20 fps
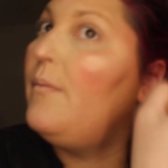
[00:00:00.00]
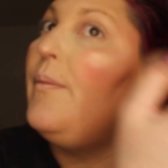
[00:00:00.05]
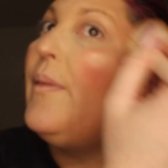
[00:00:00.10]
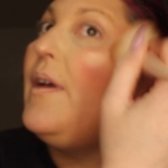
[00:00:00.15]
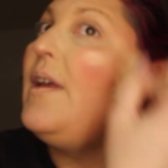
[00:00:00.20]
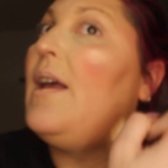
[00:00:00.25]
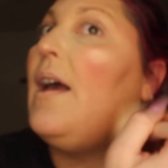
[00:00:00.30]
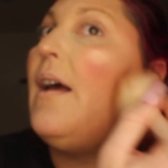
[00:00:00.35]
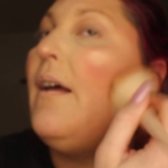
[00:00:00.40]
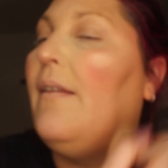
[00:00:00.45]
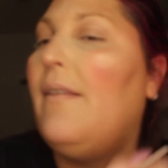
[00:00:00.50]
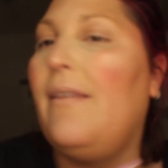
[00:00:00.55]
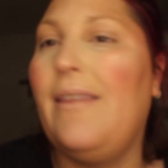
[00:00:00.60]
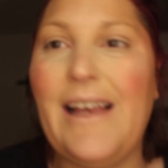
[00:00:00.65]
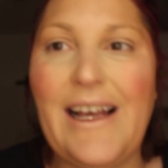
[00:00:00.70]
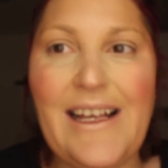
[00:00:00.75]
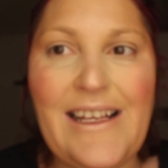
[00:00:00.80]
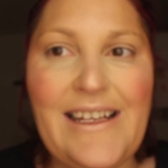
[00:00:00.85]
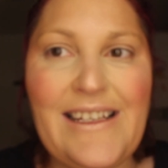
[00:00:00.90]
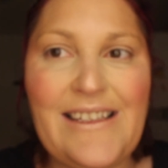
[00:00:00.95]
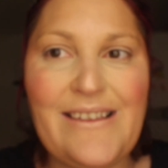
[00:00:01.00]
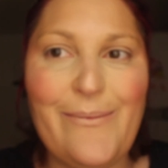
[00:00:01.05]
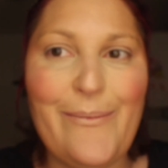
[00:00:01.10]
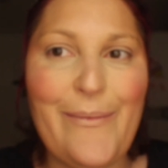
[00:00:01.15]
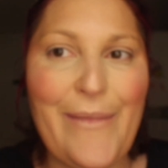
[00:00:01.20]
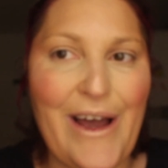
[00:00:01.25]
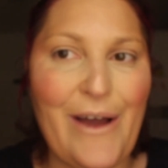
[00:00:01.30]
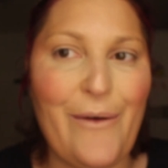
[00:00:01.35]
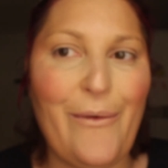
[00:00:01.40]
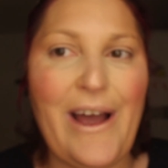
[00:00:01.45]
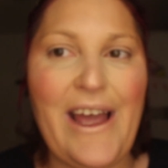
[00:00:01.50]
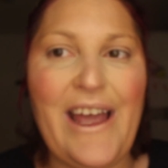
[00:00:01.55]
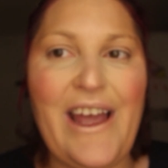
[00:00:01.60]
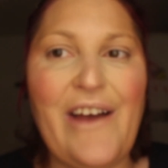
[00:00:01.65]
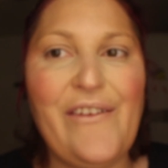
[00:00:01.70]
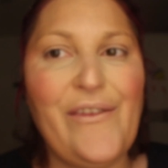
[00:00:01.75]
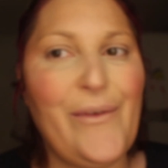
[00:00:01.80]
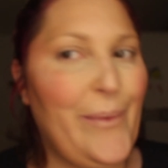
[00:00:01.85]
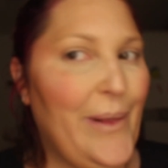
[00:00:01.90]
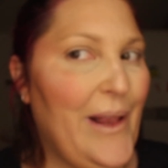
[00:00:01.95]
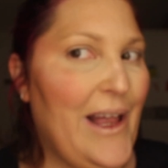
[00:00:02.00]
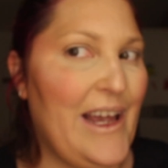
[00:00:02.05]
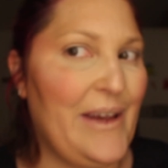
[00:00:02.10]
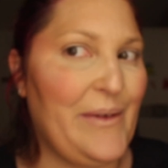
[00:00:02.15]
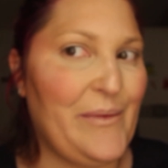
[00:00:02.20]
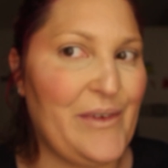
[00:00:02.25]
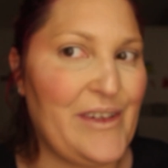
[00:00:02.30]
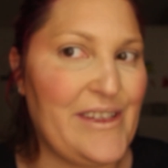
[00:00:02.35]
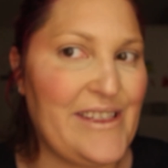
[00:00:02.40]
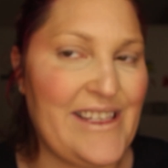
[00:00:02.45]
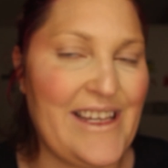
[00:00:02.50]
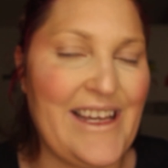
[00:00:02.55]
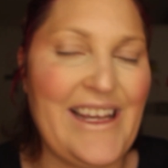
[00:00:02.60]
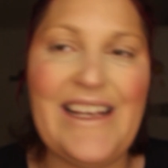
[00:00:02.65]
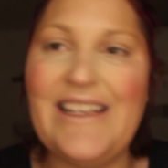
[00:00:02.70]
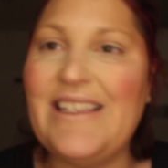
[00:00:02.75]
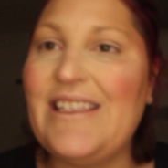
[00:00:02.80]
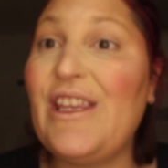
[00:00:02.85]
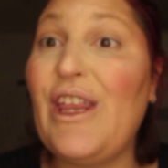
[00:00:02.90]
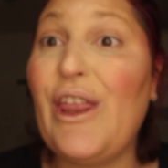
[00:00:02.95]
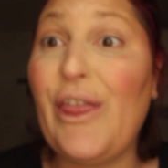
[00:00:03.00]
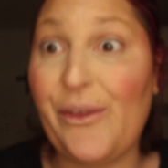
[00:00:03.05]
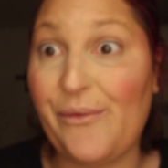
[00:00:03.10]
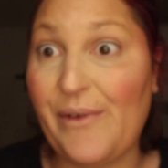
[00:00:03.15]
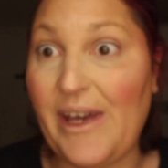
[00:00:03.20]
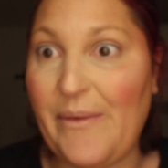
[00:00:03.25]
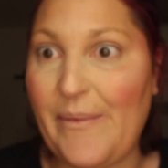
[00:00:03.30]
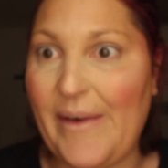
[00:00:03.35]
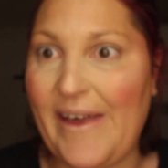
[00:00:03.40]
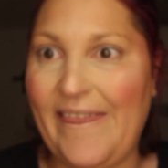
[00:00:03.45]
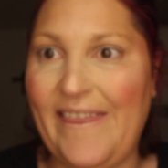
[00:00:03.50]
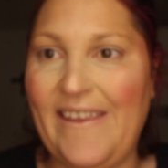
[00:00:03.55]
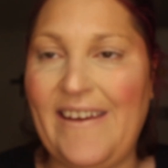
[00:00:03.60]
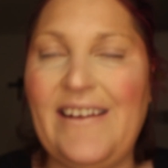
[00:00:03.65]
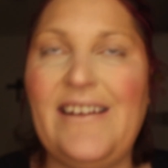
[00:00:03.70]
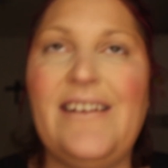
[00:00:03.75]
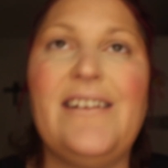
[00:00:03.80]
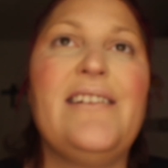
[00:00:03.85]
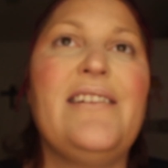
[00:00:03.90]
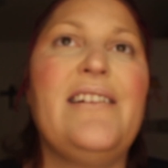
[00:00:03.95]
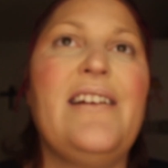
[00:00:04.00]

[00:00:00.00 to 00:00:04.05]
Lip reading: But yeah, that is my way of applying bronzer, is the 3 method.